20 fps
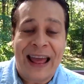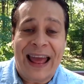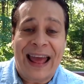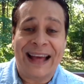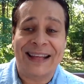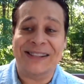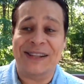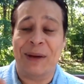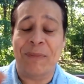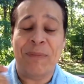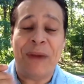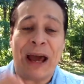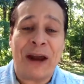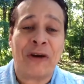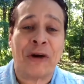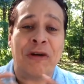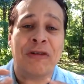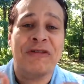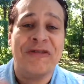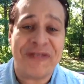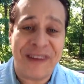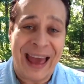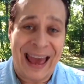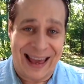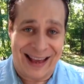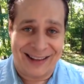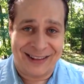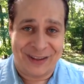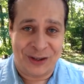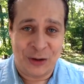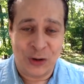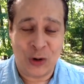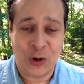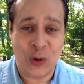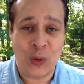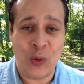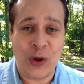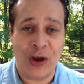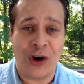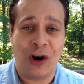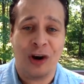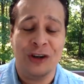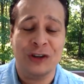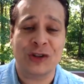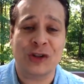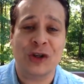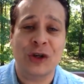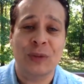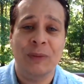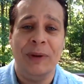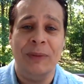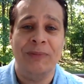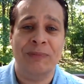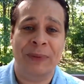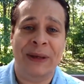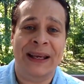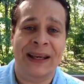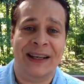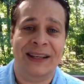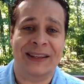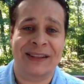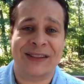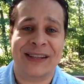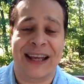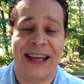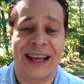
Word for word: as a matter of fact who we are as human beings,